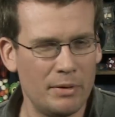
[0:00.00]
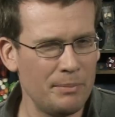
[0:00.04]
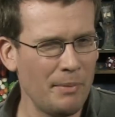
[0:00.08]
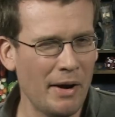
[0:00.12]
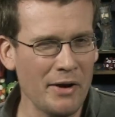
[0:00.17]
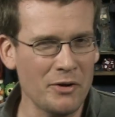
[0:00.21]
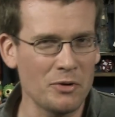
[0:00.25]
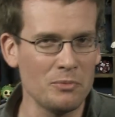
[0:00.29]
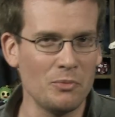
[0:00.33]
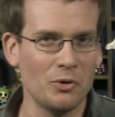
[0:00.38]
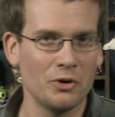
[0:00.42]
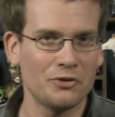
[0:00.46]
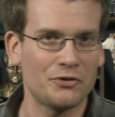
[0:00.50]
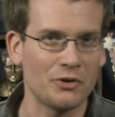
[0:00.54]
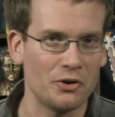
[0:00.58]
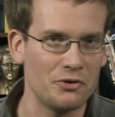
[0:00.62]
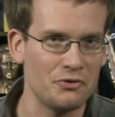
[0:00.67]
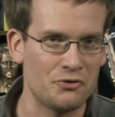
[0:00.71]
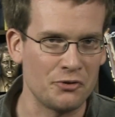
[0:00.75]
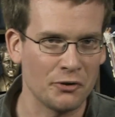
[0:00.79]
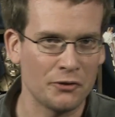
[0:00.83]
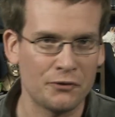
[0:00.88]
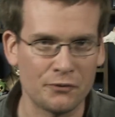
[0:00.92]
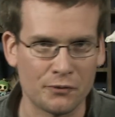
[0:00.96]
But micromorts
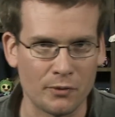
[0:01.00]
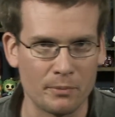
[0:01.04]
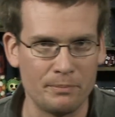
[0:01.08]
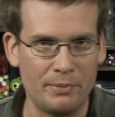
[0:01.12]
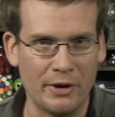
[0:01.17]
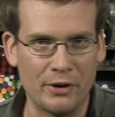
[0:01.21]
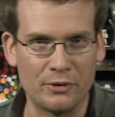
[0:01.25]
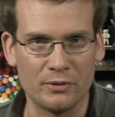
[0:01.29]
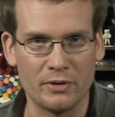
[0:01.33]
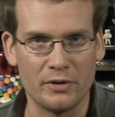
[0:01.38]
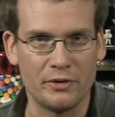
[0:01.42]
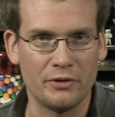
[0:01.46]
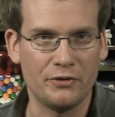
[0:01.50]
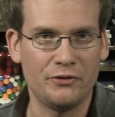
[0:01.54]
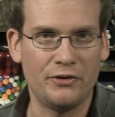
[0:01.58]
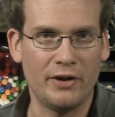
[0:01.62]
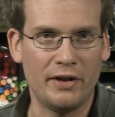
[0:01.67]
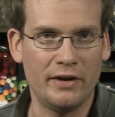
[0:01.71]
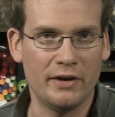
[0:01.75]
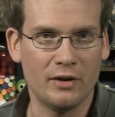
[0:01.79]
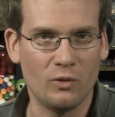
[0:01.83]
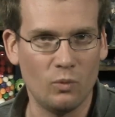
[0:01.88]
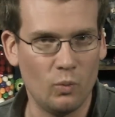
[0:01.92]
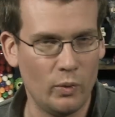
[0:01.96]
aren't just for better
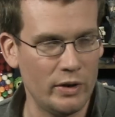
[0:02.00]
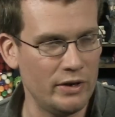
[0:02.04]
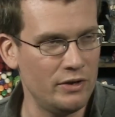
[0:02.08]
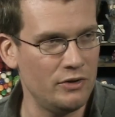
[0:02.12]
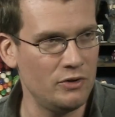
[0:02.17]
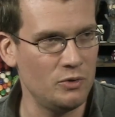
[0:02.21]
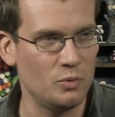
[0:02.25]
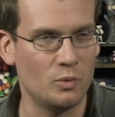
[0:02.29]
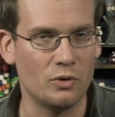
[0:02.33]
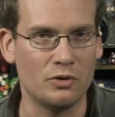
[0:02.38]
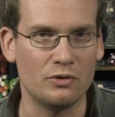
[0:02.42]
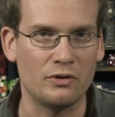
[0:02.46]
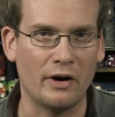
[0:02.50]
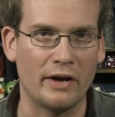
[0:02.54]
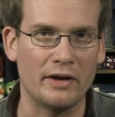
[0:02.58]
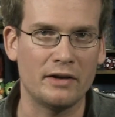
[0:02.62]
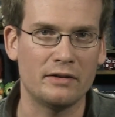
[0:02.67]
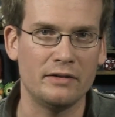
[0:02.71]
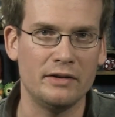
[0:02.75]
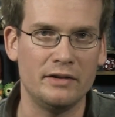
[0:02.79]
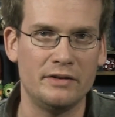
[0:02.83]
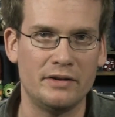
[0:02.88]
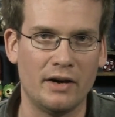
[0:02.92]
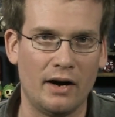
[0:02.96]
understanding when you will
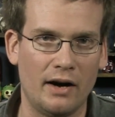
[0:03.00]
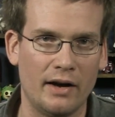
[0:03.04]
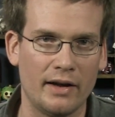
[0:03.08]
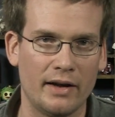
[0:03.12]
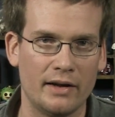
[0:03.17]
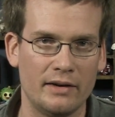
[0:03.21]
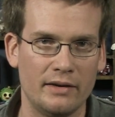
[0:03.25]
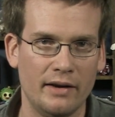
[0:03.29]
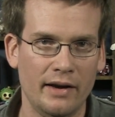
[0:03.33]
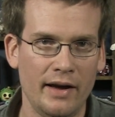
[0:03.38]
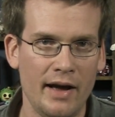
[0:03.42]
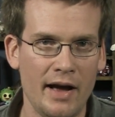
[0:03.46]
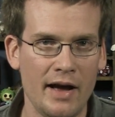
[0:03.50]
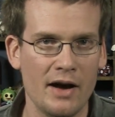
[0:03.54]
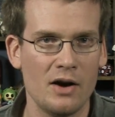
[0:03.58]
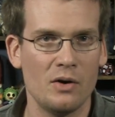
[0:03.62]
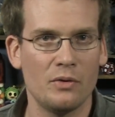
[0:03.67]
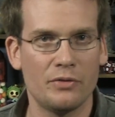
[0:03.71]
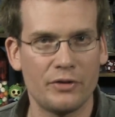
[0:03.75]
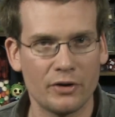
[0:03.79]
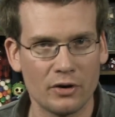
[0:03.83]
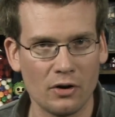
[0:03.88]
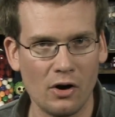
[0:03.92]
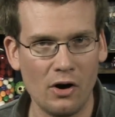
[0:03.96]
likely die and
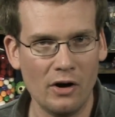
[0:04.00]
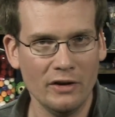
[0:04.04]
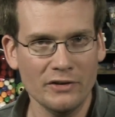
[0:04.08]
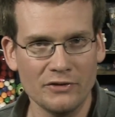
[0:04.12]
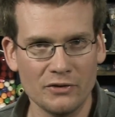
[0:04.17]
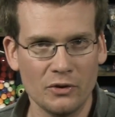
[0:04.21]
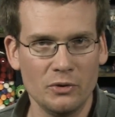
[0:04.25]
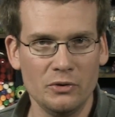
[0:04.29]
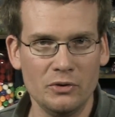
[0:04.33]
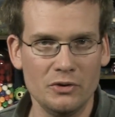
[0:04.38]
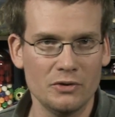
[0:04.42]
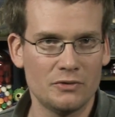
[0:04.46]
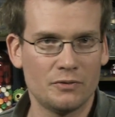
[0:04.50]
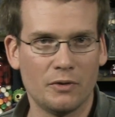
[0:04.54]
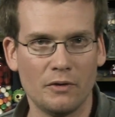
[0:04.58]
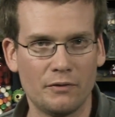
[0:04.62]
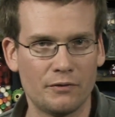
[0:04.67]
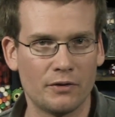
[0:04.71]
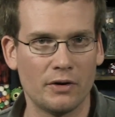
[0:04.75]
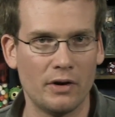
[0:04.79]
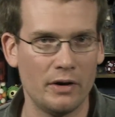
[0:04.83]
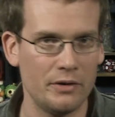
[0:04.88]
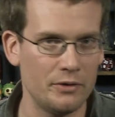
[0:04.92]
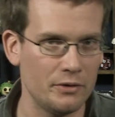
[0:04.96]
how, they're also useful
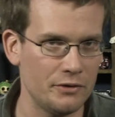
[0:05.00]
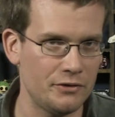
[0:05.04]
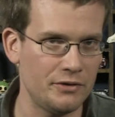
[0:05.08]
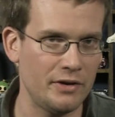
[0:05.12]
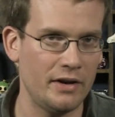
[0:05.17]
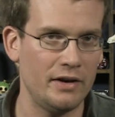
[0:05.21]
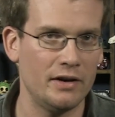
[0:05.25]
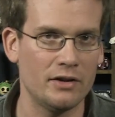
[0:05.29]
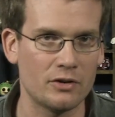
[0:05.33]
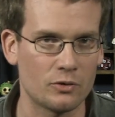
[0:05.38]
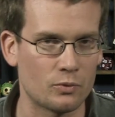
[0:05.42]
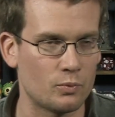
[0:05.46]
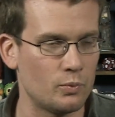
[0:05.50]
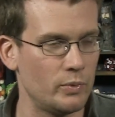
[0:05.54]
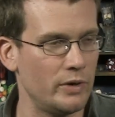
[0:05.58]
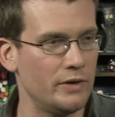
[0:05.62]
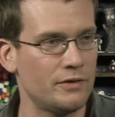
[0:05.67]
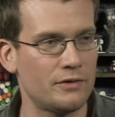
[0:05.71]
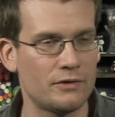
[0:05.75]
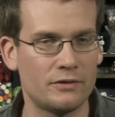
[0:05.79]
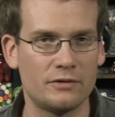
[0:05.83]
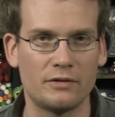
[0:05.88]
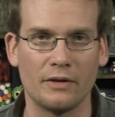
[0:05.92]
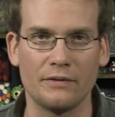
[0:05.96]
for understanding the
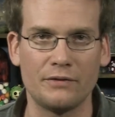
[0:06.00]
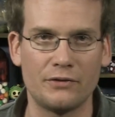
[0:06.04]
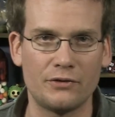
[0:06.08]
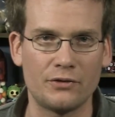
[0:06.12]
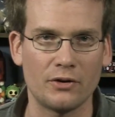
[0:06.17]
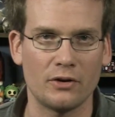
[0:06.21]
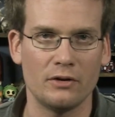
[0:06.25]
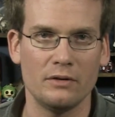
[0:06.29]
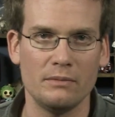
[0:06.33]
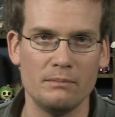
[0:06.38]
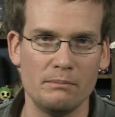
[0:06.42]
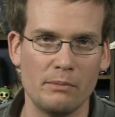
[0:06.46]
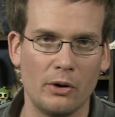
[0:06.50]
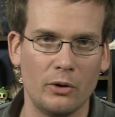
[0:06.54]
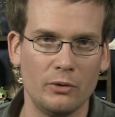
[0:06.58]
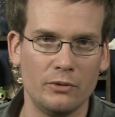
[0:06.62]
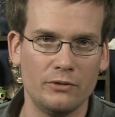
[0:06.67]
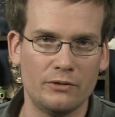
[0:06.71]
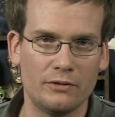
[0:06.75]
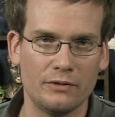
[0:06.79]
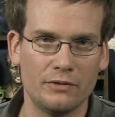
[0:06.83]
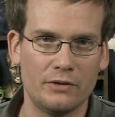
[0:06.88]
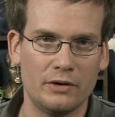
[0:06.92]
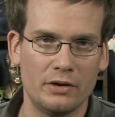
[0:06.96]
risks of certain
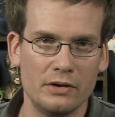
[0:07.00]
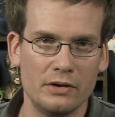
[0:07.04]
modes of